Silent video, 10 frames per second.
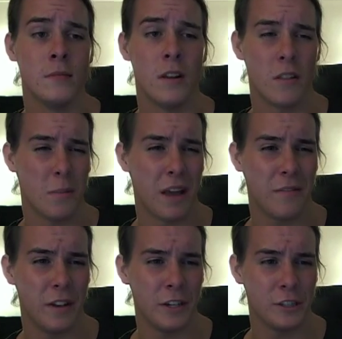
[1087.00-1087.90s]
the matte
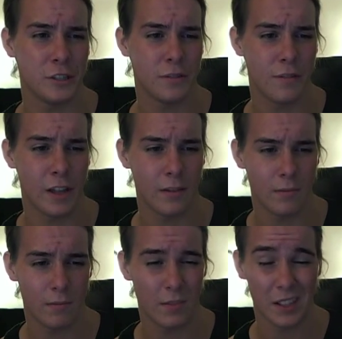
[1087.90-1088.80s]
finish that
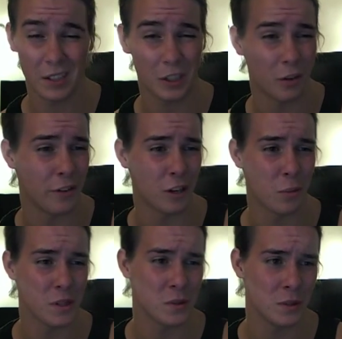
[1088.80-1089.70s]
doesn't show
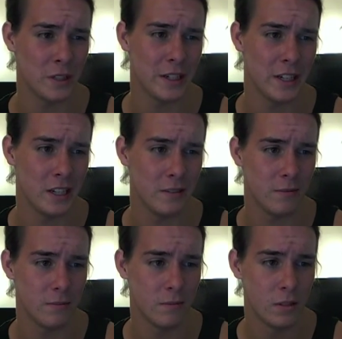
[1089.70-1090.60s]
fingerprints really,
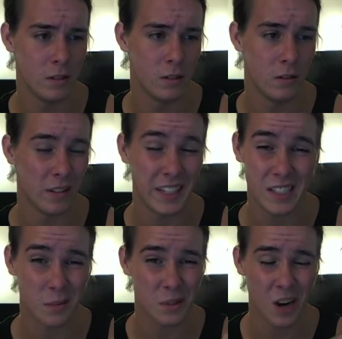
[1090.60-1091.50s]
eats
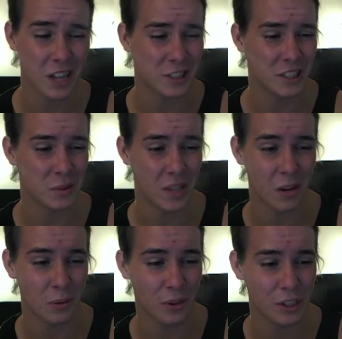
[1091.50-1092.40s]
up scratches without
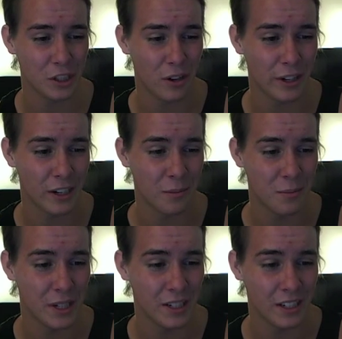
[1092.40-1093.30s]
really showing them,
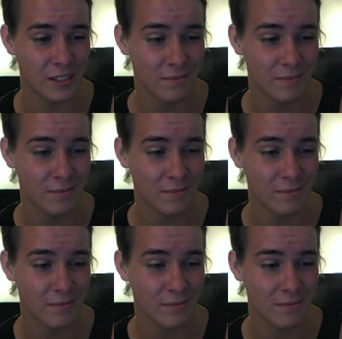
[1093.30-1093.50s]
and